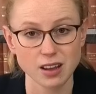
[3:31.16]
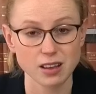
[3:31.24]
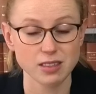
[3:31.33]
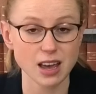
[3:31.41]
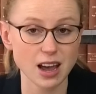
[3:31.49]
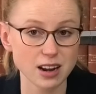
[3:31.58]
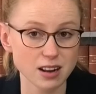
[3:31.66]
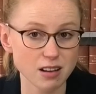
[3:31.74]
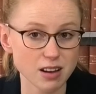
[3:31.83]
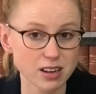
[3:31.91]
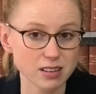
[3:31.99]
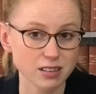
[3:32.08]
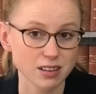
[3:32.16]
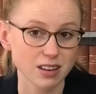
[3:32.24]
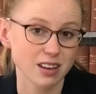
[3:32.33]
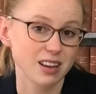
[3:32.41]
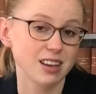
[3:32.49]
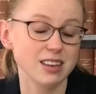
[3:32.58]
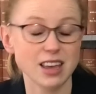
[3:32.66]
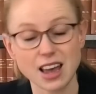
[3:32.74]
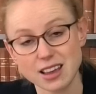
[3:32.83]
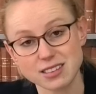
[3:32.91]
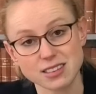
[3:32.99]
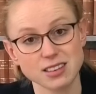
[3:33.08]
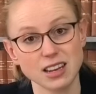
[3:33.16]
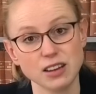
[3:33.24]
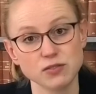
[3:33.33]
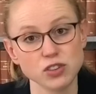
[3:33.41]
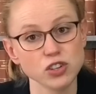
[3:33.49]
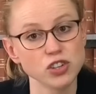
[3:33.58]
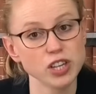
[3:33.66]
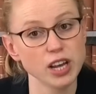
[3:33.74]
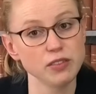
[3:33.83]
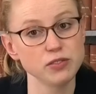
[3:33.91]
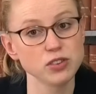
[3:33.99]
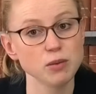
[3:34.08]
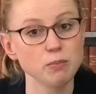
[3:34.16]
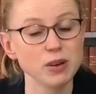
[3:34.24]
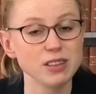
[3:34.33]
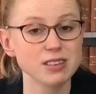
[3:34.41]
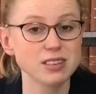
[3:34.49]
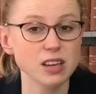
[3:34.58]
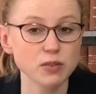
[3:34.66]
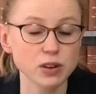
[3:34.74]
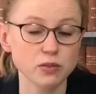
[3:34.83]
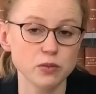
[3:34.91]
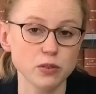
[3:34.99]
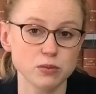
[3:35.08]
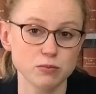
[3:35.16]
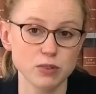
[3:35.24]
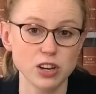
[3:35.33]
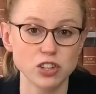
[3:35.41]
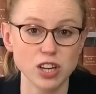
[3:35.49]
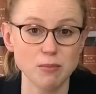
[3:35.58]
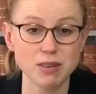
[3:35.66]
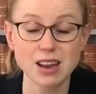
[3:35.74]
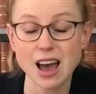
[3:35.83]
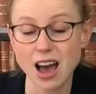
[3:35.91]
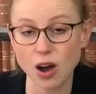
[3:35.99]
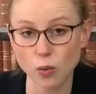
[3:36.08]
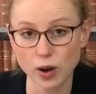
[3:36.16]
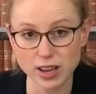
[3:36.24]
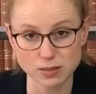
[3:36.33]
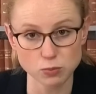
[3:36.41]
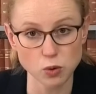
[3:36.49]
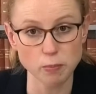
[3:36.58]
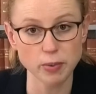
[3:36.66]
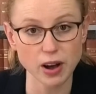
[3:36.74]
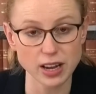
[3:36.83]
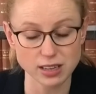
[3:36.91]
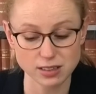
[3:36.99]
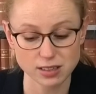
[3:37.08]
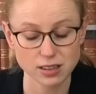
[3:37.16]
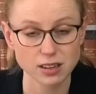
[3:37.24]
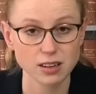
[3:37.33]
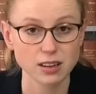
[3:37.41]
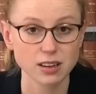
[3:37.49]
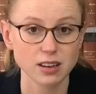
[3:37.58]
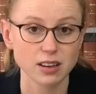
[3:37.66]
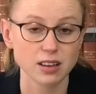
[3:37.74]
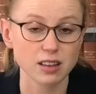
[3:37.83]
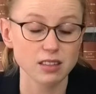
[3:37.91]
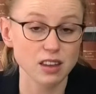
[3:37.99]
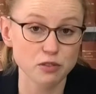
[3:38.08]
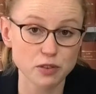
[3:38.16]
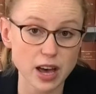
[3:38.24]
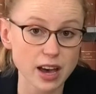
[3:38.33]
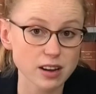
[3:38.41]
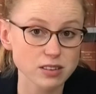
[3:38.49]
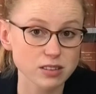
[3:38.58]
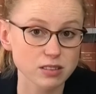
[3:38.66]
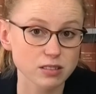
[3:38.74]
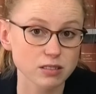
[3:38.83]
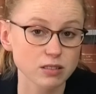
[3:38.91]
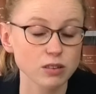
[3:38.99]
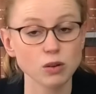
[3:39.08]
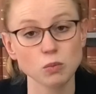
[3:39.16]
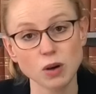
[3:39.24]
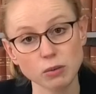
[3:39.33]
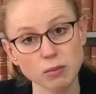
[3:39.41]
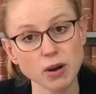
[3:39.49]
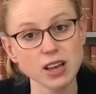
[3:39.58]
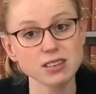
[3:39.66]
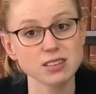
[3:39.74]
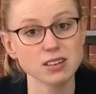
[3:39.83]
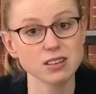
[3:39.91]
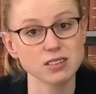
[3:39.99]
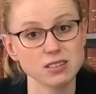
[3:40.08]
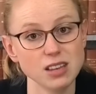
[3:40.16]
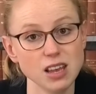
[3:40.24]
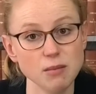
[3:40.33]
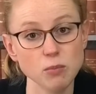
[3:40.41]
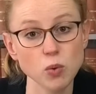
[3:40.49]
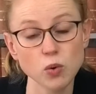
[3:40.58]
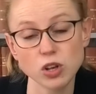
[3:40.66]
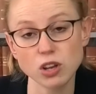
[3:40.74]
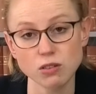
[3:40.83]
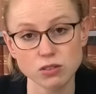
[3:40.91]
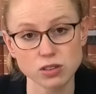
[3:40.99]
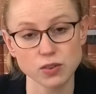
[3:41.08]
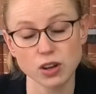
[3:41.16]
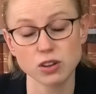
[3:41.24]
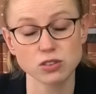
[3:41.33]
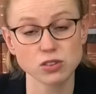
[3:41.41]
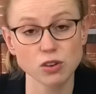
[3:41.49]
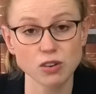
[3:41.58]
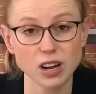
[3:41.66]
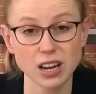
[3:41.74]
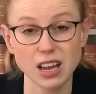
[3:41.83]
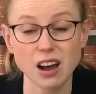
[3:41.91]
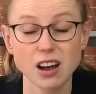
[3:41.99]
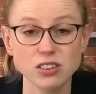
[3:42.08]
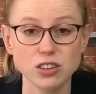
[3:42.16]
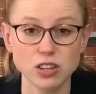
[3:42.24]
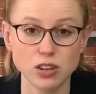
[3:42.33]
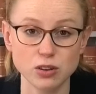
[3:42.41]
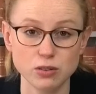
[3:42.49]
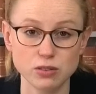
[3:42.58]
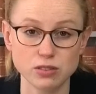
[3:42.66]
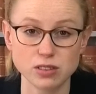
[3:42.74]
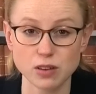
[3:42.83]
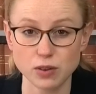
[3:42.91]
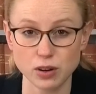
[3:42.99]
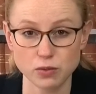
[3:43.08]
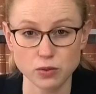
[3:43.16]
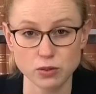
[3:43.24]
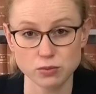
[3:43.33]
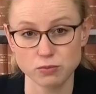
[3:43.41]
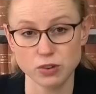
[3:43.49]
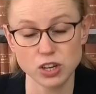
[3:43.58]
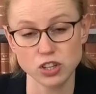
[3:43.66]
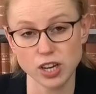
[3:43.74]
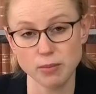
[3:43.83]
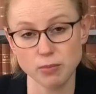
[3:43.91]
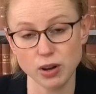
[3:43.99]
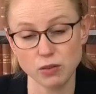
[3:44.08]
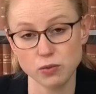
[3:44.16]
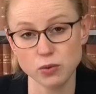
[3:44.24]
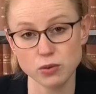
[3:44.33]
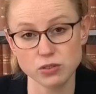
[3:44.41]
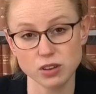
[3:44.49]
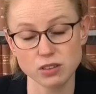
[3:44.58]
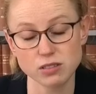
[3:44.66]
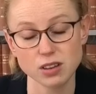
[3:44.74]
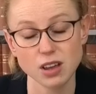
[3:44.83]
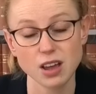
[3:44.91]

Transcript: The headline: yes, it's a lift and shift, but the civil enforcement regime now has more bite. The effect? Well, we might start to see more use of a historically underused civil enforcement regime by enforcers